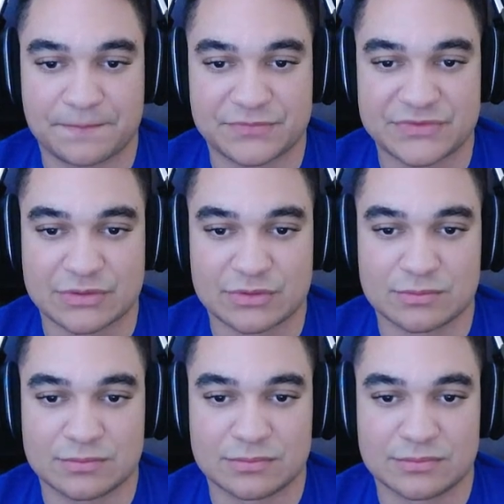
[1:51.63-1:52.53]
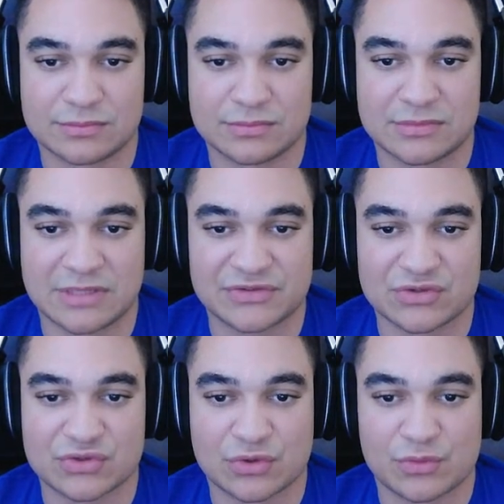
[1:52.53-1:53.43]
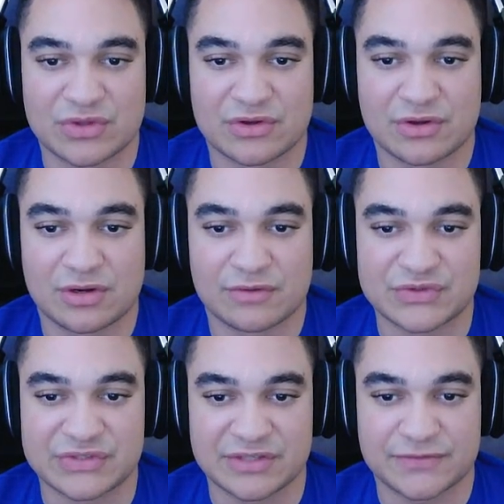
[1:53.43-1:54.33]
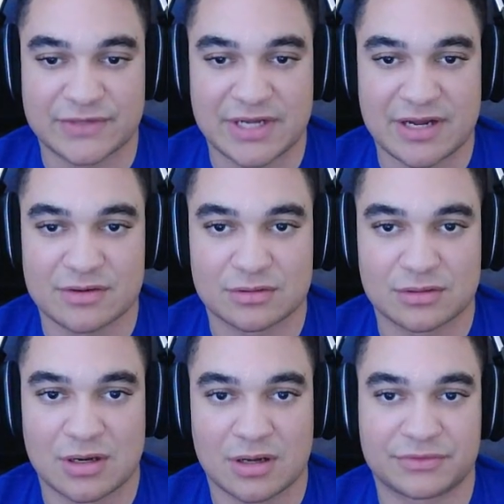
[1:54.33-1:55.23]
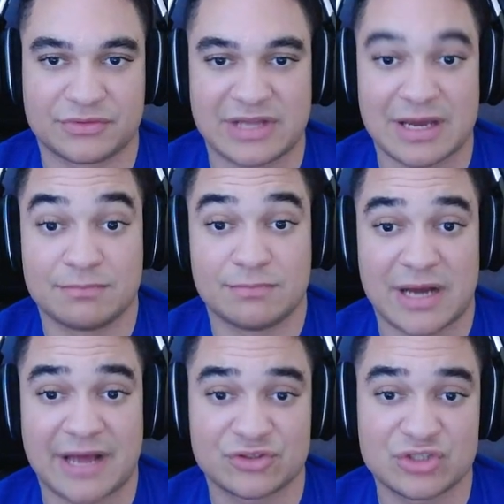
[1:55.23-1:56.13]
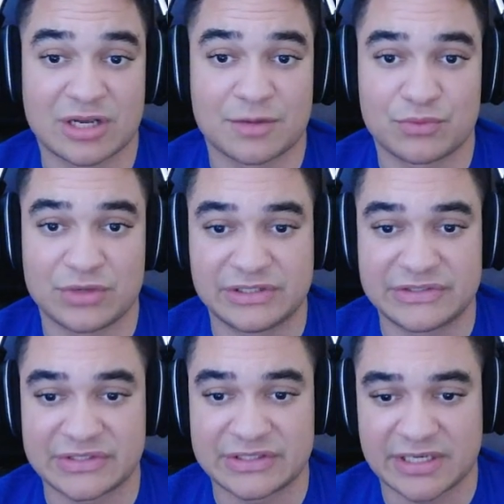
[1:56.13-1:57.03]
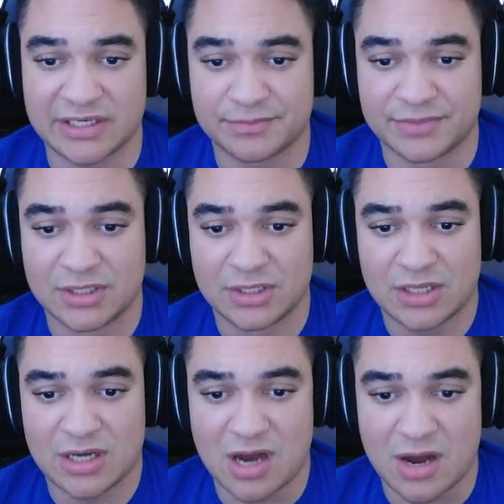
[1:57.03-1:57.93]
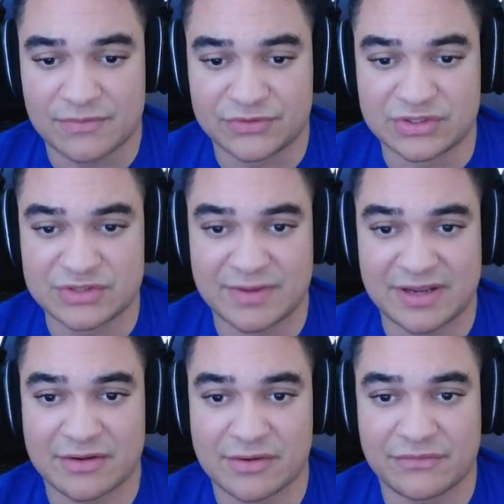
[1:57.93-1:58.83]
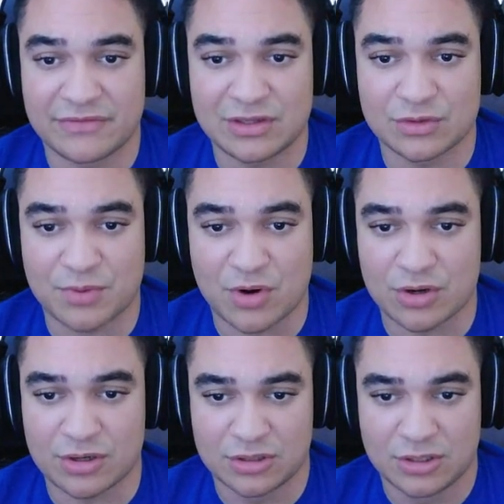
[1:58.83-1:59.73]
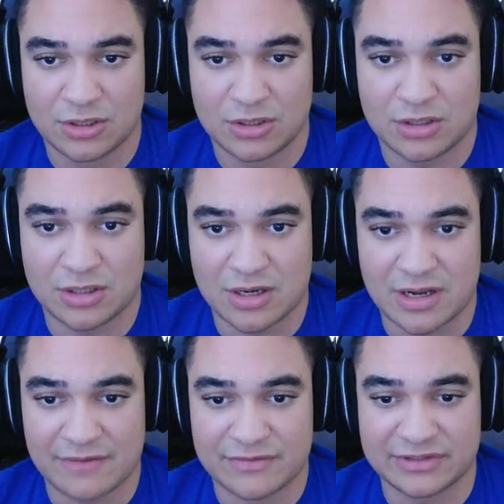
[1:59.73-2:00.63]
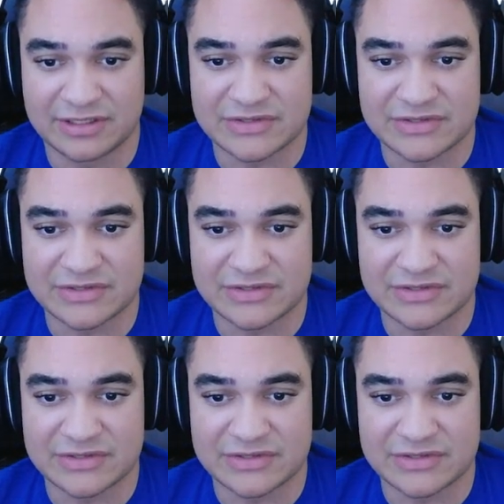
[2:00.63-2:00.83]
So let's just go with the level 6 for now. Today I actually had a pretty decent game. So this is my video part. Everything is